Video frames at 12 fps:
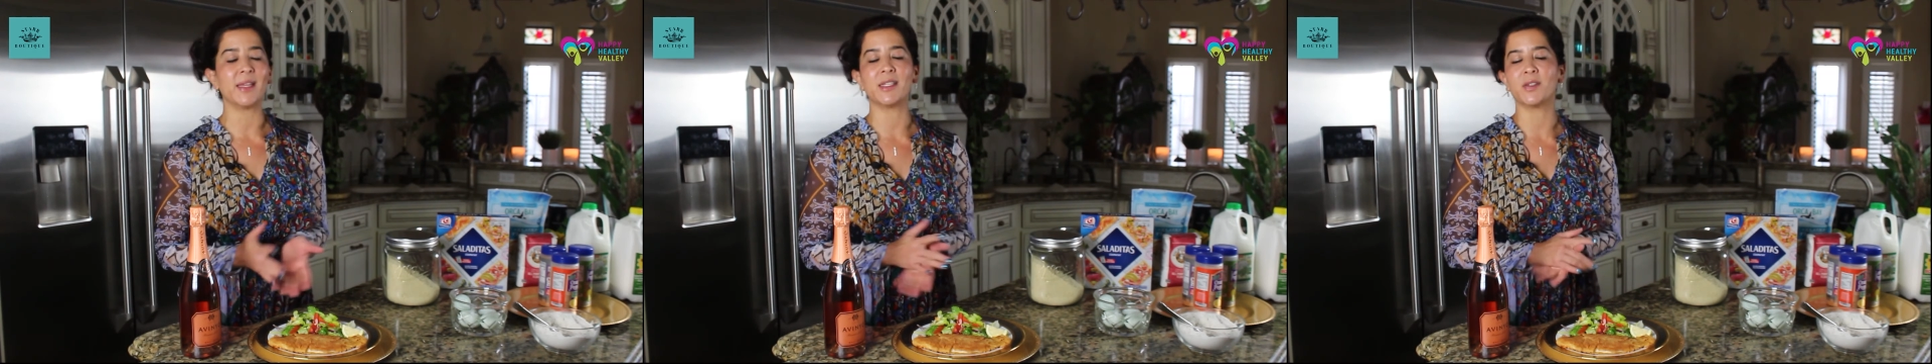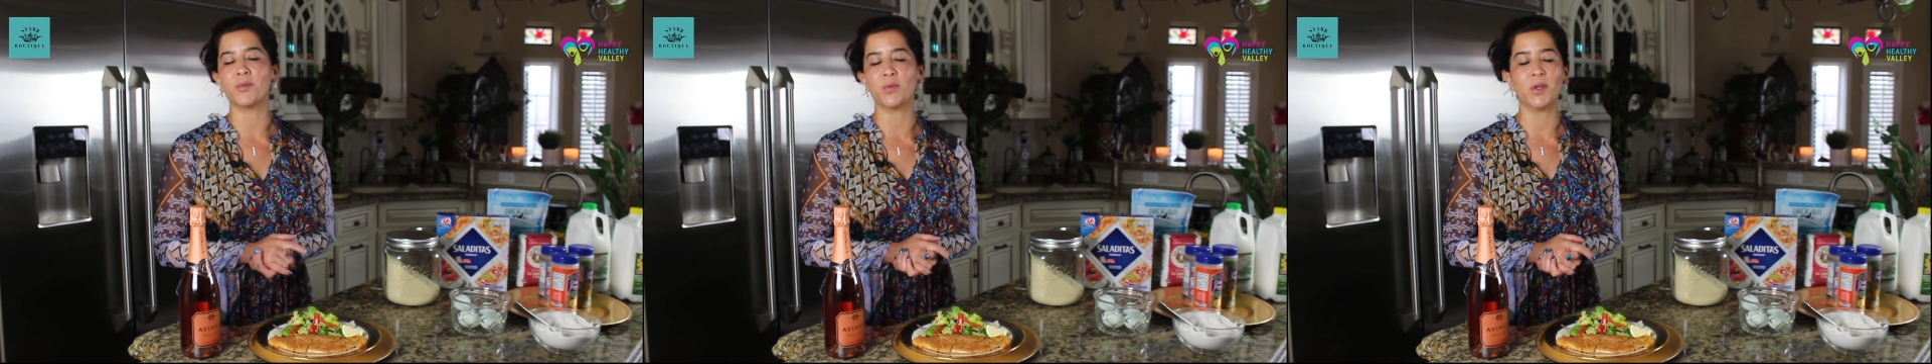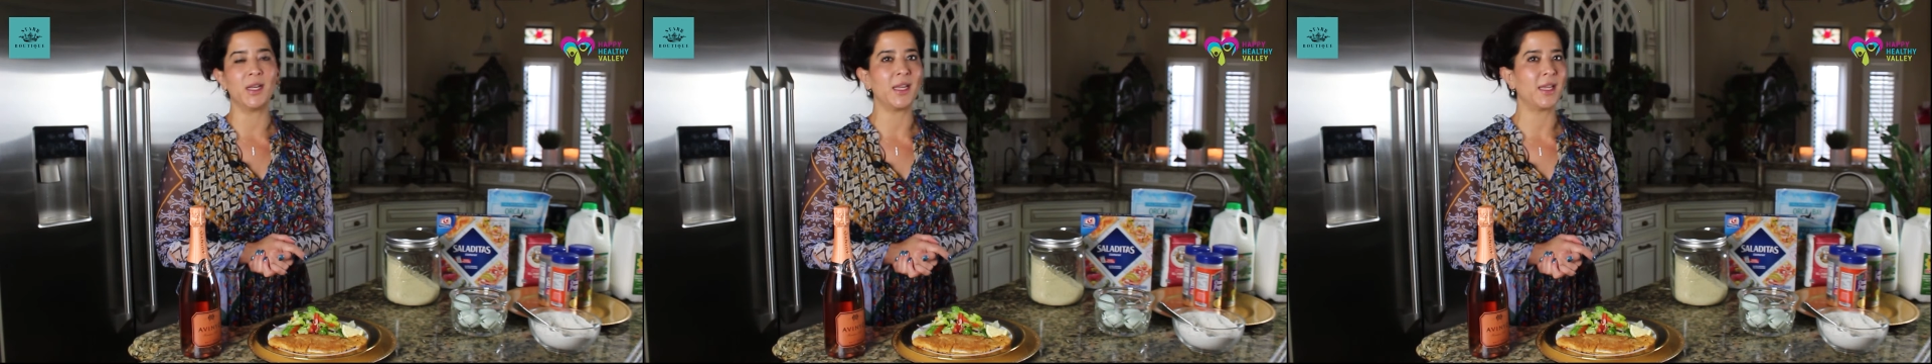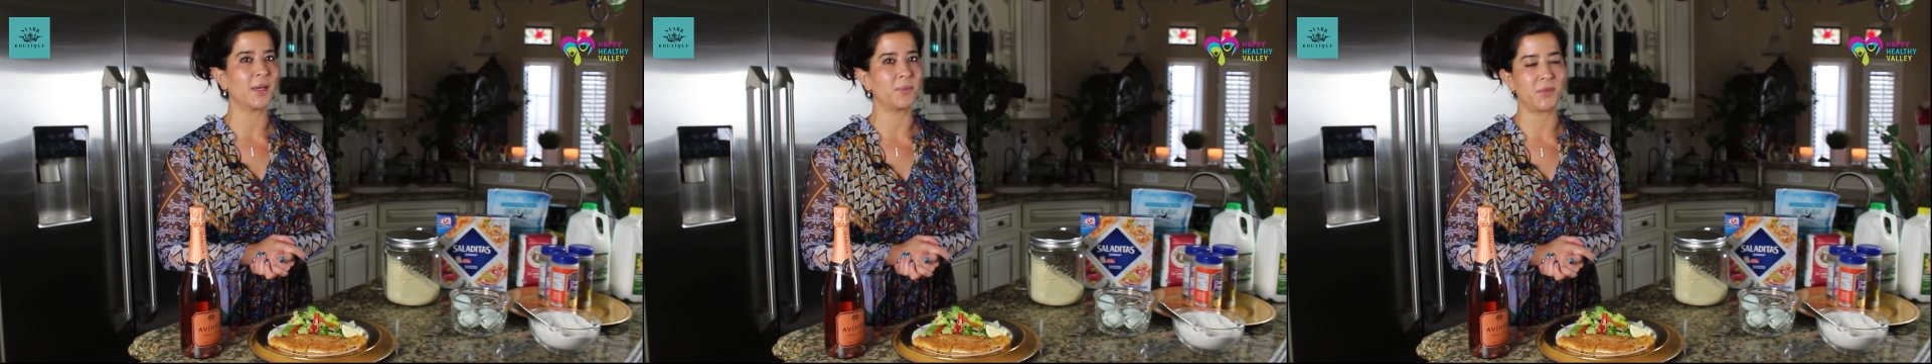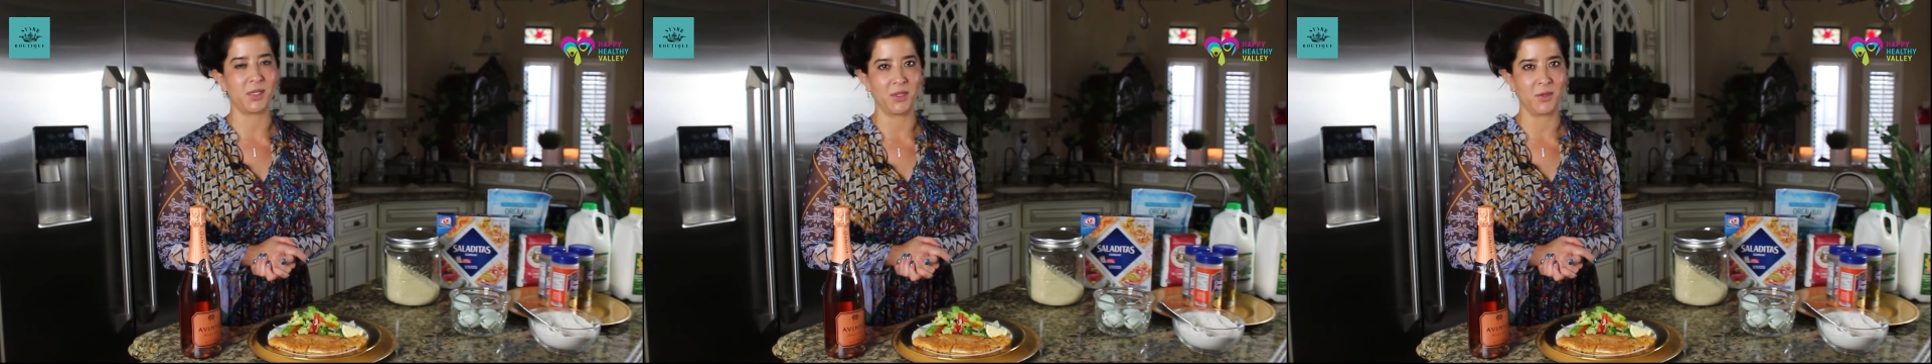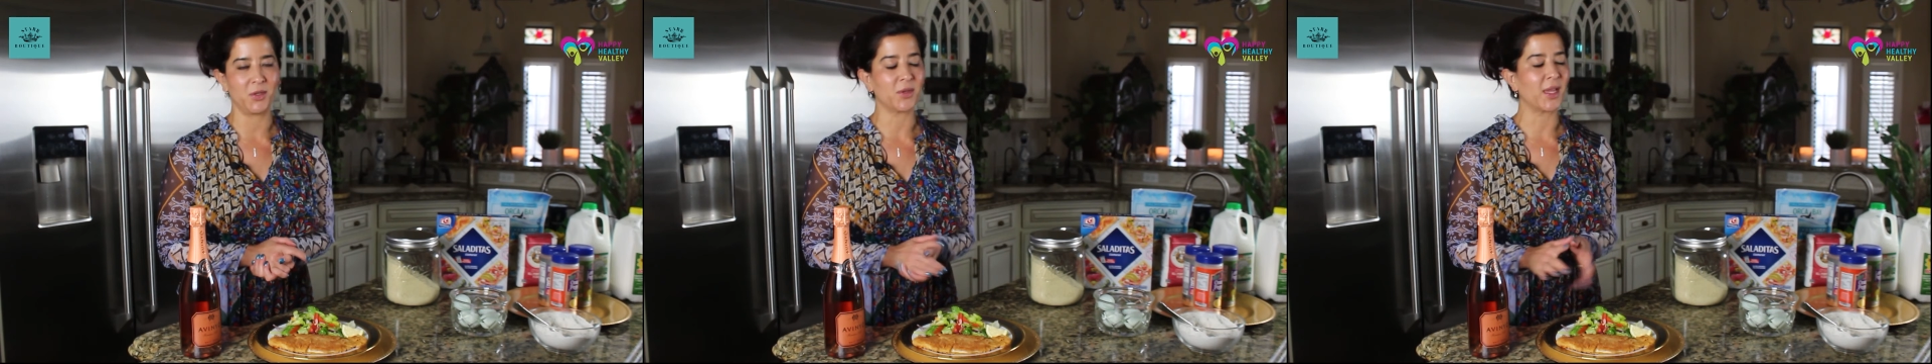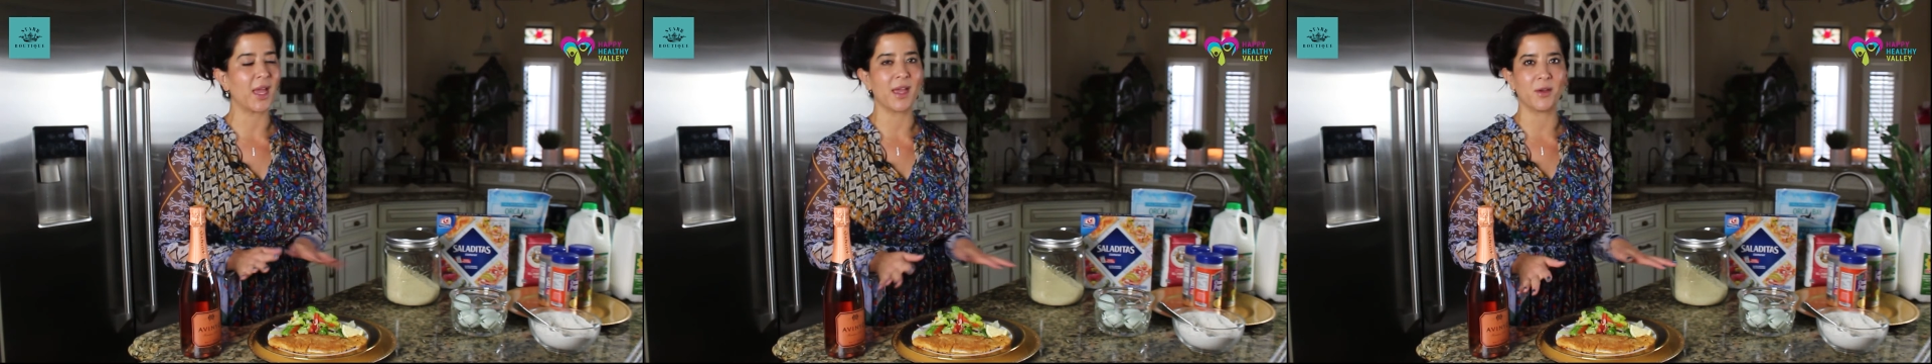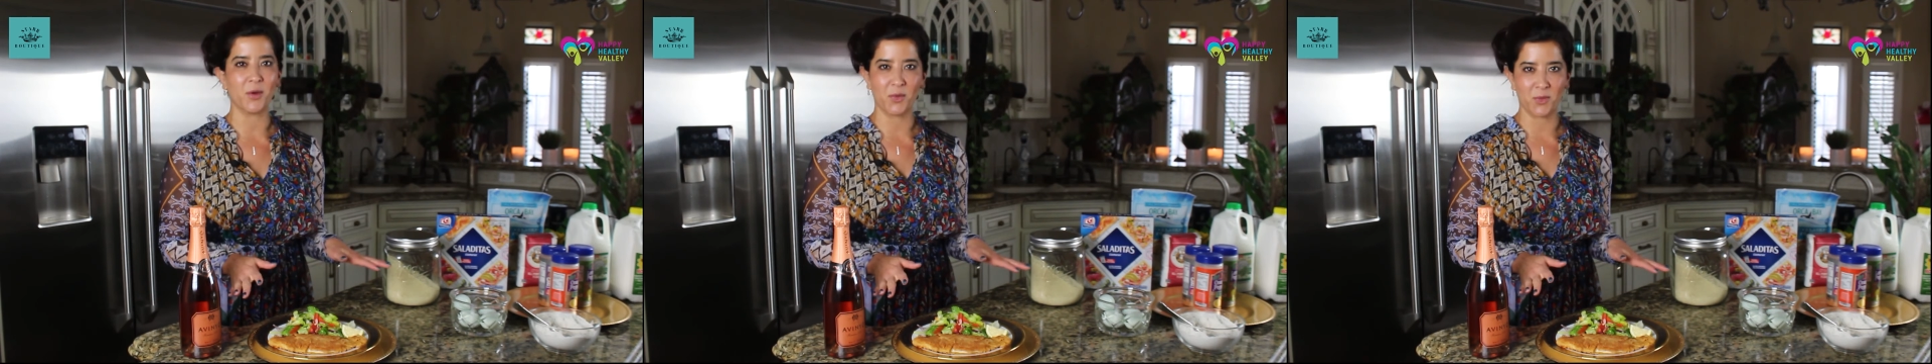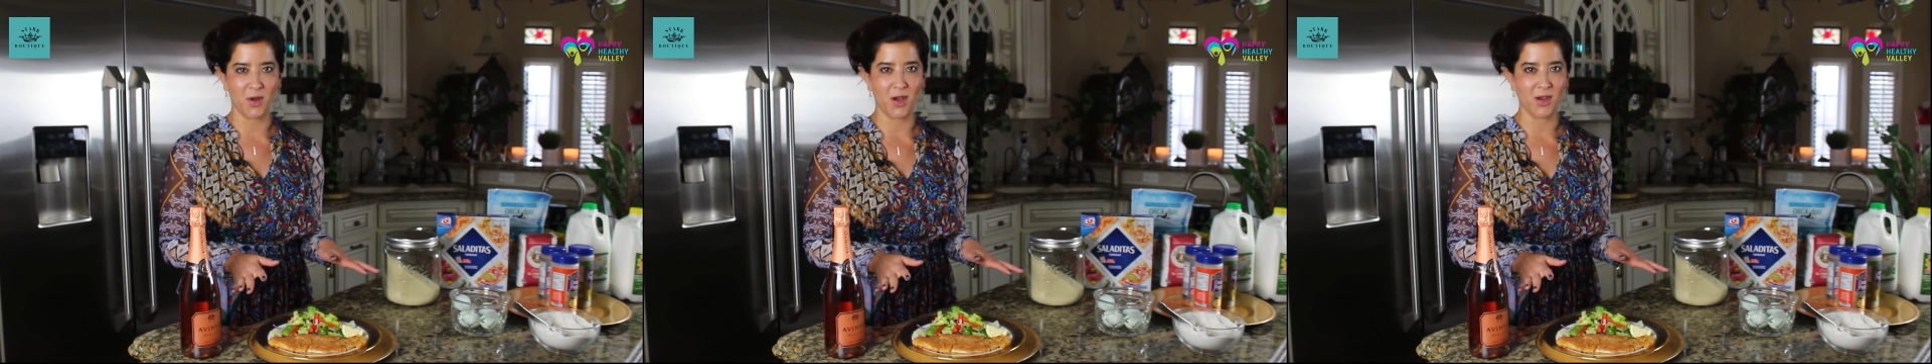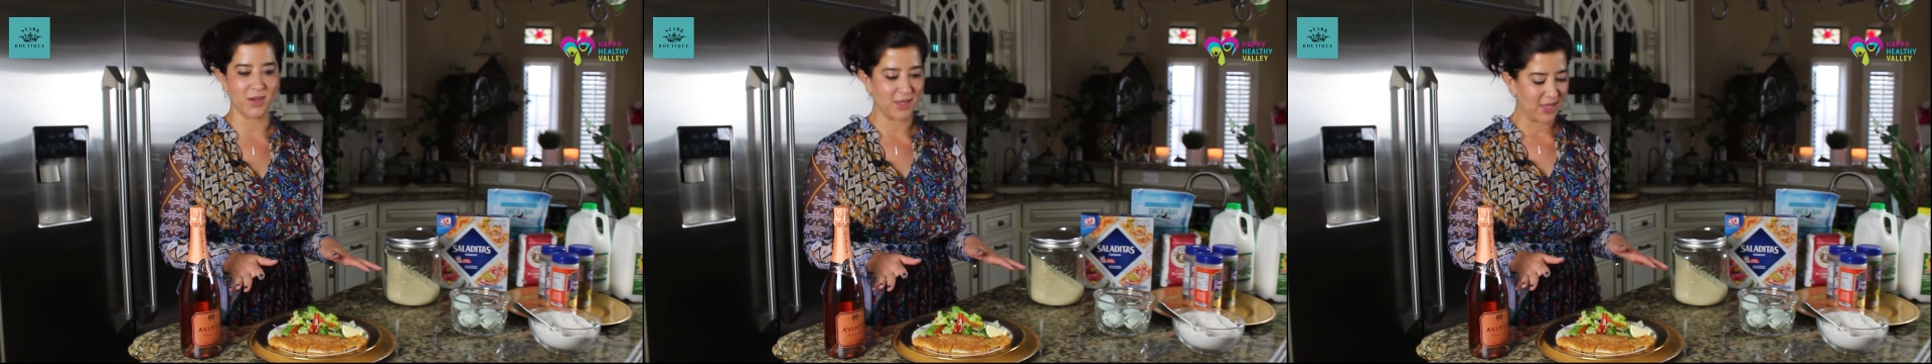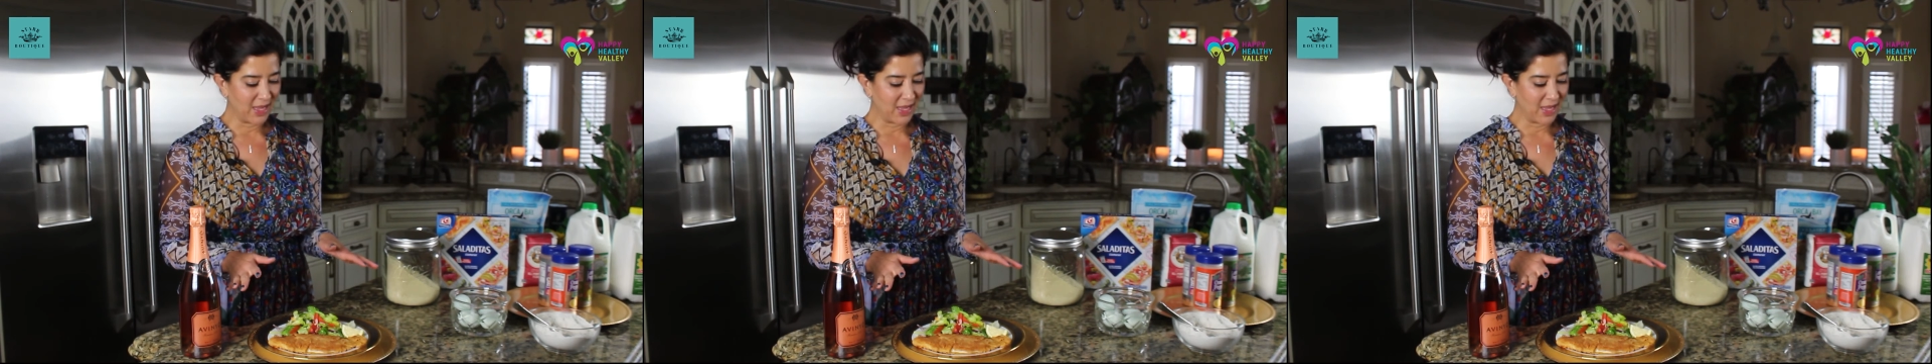It's really up to you. You can't go wrong.